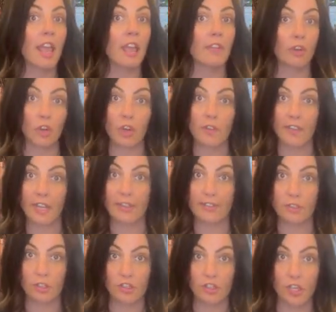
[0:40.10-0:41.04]
if you're online
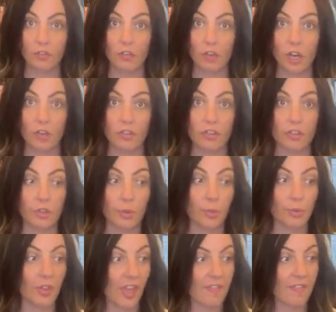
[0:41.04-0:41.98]
searching for our
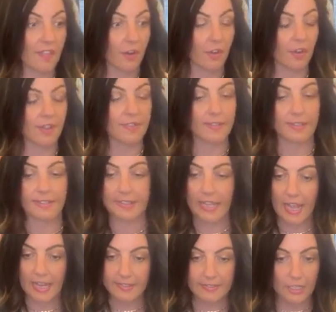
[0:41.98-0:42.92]
shoes and there is a
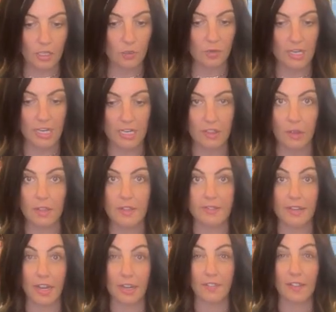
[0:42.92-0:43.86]
size that you need that
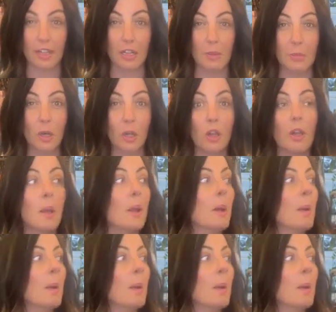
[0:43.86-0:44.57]
is not available,